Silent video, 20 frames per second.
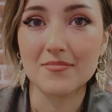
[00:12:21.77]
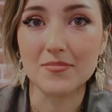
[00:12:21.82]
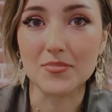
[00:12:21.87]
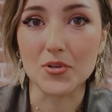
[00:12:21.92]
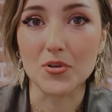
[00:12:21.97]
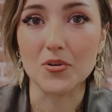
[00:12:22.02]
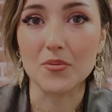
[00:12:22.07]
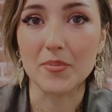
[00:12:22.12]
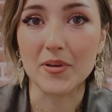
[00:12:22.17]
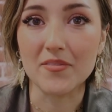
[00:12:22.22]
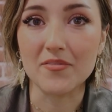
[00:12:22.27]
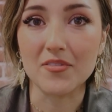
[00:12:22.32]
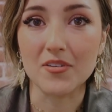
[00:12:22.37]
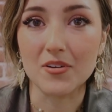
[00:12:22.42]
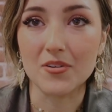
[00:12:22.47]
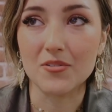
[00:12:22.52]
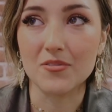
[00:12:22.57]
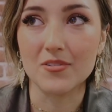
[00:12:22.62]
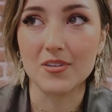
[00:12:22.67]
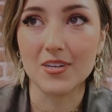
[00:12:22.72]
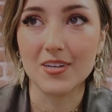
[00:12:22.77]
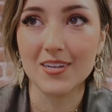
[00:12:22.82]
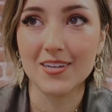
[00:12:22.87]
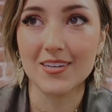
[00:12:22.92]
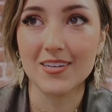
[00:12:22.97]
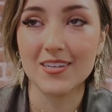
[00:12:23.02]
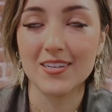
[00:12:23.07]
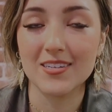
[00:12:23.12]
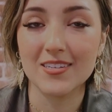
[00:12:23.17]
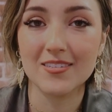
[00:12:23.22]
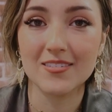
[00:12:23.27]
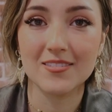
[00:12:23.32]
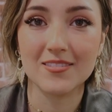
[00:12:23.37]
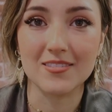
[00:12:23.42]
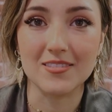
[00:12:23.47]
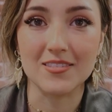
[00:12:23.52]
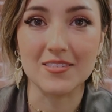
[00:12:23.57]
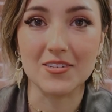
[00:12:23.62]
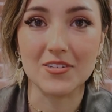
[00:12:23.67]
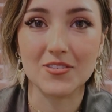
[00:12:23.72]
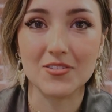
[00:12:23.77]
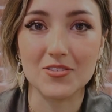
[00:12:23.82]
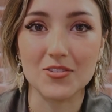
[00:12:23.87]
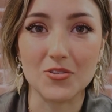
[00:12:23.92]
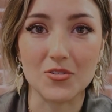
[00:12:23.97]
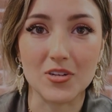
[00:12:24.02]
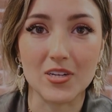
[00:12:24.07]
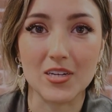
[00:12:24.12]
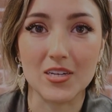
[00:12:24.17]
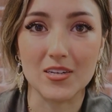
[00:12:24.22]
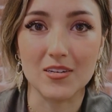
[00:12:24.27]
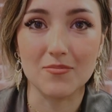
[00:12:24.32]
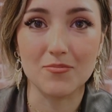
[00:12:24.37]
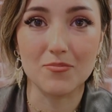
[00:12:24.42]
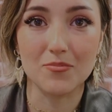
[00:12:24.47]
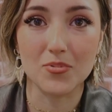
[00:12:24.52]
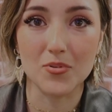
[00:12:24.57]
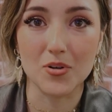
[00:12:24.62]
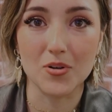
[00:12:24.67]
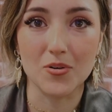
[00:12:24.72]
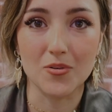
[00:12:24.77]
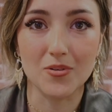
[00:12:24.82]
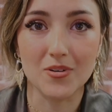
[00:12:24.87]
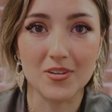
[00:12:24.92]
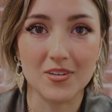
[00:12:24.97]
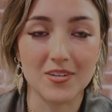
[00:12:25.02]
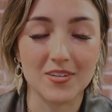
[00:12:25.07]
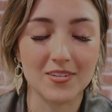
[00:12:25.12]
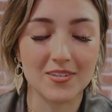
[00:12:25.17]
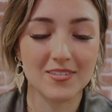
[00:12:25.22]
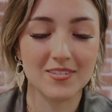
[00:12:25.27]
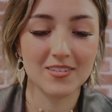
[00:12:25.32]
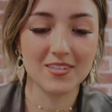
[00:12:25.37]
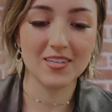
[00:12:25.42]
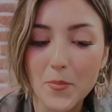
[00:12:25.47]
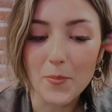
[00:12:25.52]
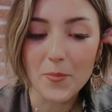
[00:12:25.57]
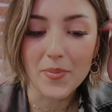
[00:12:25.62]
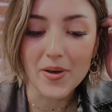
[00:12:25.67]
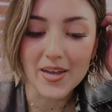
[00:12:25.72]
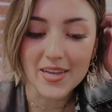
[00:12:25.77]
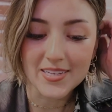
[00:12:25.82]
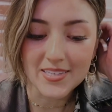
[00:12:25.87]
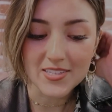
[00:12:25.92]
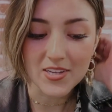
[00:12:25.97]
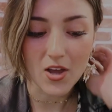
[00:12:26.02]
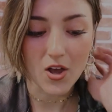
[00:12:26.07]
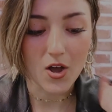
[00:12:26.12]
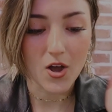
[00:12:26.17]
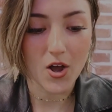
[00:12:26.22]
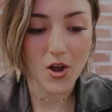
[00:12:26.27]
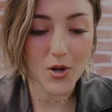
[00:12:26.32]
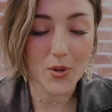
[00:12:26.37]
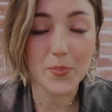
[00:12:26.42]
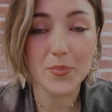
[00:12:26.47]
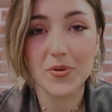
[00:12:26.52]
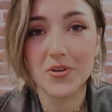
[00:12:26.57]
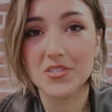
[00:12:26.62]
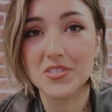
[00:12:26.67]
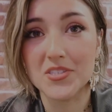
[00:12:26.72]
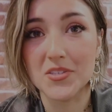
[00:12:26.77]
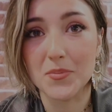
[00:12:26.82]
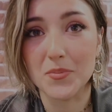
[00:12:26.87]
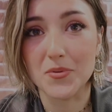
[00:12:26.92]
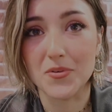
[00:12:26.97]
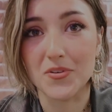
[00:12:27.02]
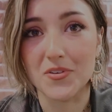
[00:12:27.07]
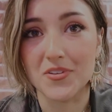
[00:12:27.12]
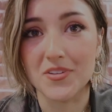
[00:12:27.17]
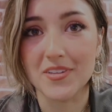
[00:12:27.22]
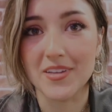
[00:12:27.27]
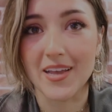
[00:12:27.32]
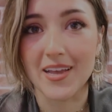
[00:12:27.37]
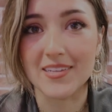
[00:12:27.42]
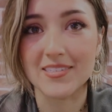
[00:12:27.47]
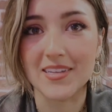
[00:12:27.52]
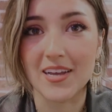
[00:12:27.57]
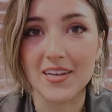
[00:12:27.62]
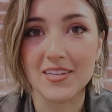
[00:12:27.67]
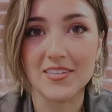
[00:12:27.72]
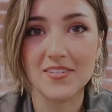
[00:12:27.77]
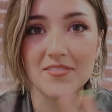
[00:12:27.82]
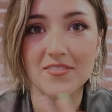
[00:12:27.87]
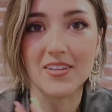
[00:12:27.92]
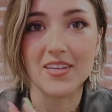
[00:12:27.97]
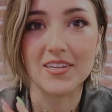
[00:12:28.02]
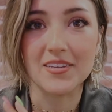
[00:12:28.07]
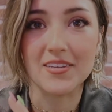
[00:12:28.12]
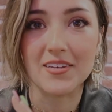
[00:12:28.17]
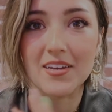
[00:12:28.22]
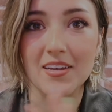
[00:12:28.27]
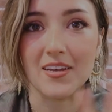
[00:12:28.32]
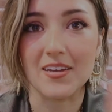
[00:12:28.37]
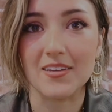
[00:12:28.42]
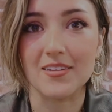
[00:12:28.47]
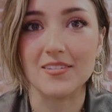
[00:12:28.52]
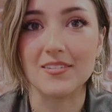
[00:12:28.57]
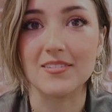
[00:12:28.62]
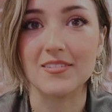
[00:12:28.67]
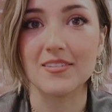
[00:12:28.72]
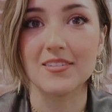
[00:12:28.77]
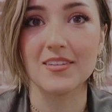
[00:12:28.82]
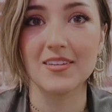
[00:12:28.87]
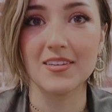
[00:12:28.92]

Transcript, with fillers: broke my phone, the screen broke. But our principal, as kind of like a